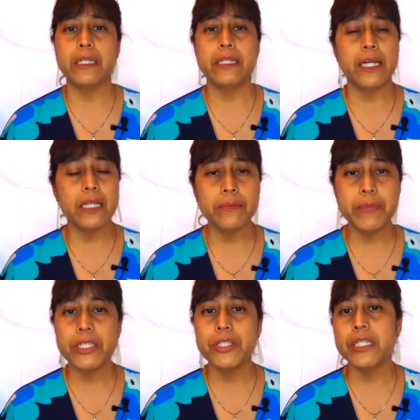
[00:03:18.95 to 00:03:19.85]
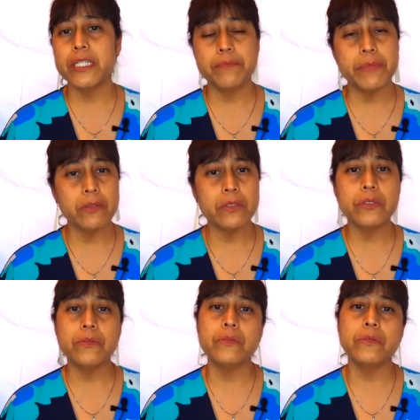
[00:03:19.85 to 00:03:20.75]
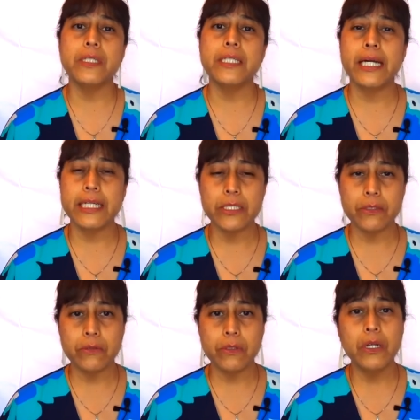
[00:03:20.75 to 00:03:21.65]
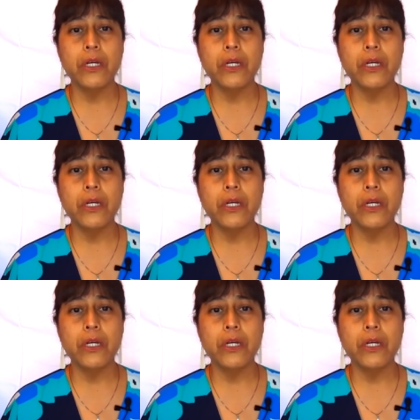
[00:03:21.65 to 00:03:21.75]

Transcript: in elementary, in middle school, in high school.